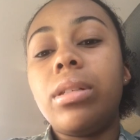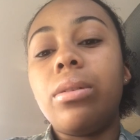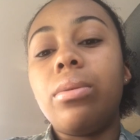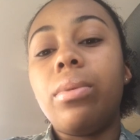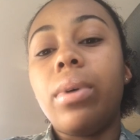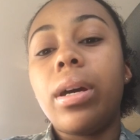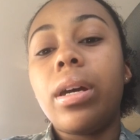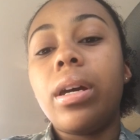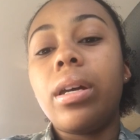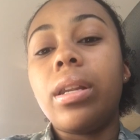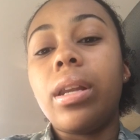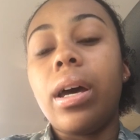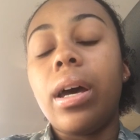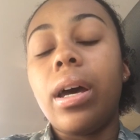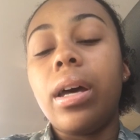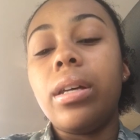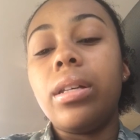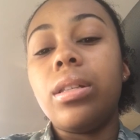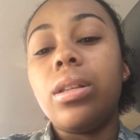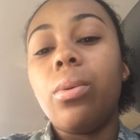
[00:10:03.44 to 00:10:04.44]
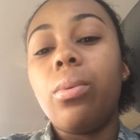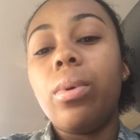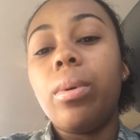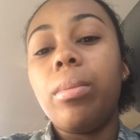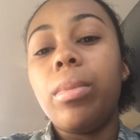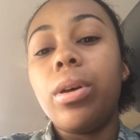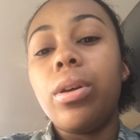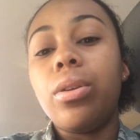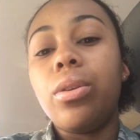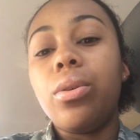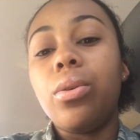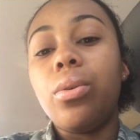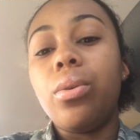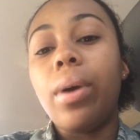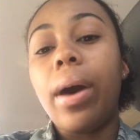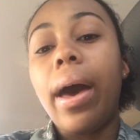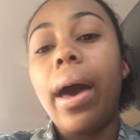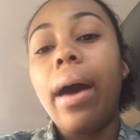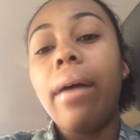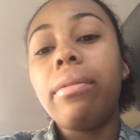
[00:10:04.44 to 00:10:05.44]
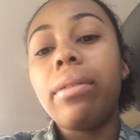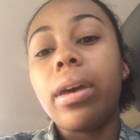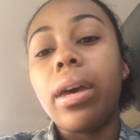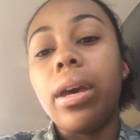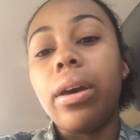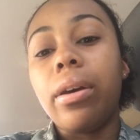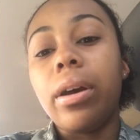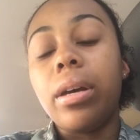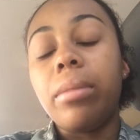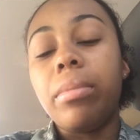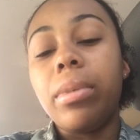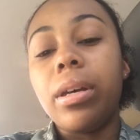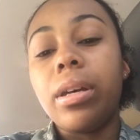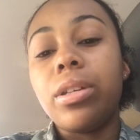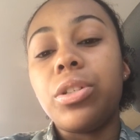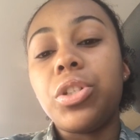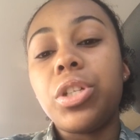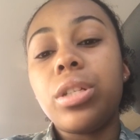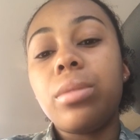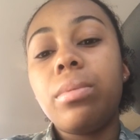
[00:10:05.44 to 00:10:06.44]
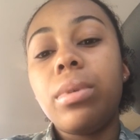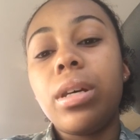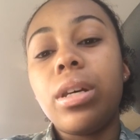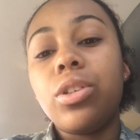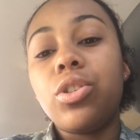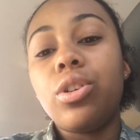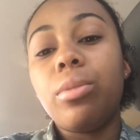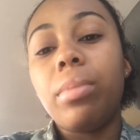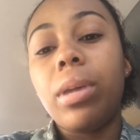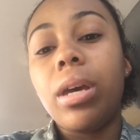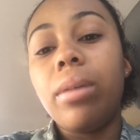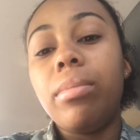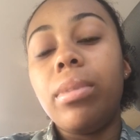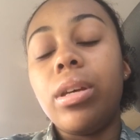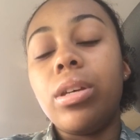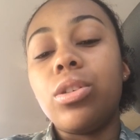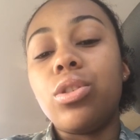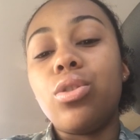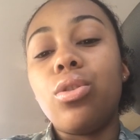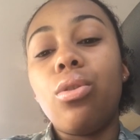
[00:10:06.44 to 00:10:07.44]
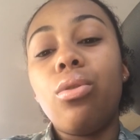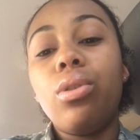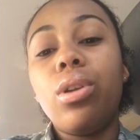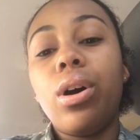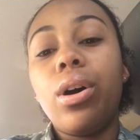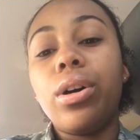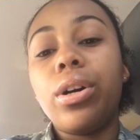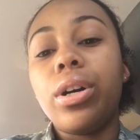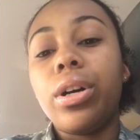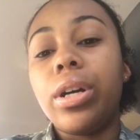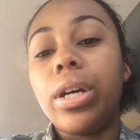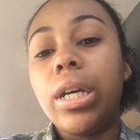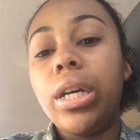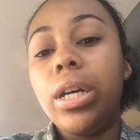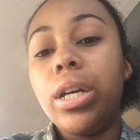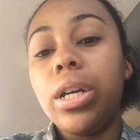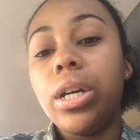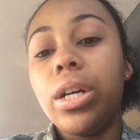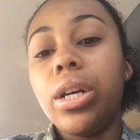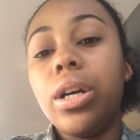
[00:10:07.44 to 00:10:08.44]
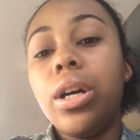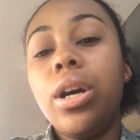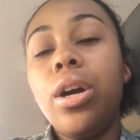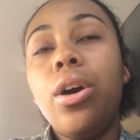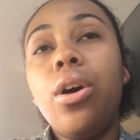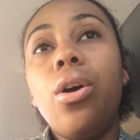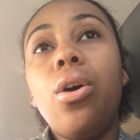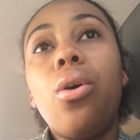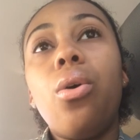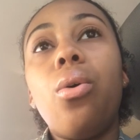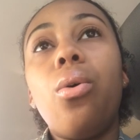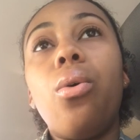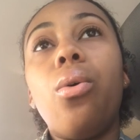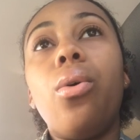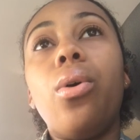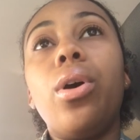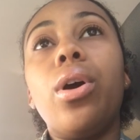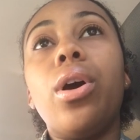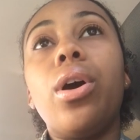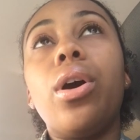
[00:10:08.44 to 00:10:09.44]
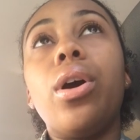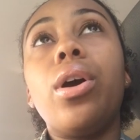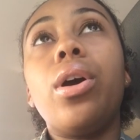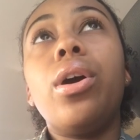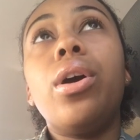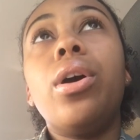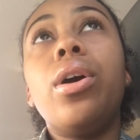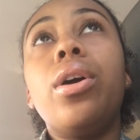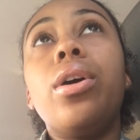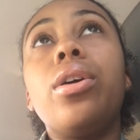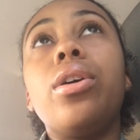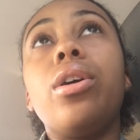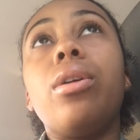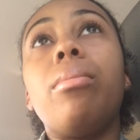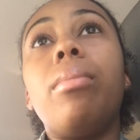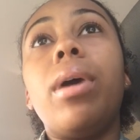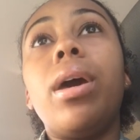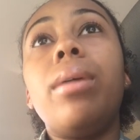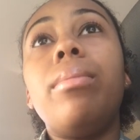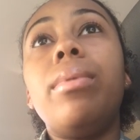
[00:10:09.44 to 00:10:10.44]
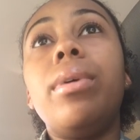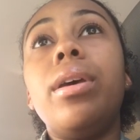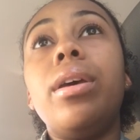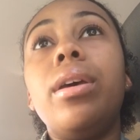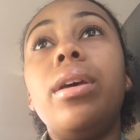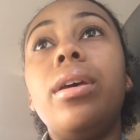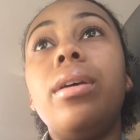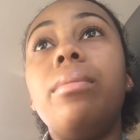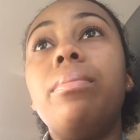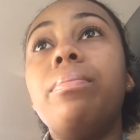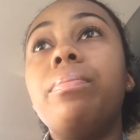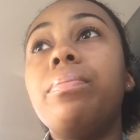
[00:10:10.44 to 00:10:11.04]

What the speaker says: to recognize the women who have carried, because just because your baby is no longer here, or your baby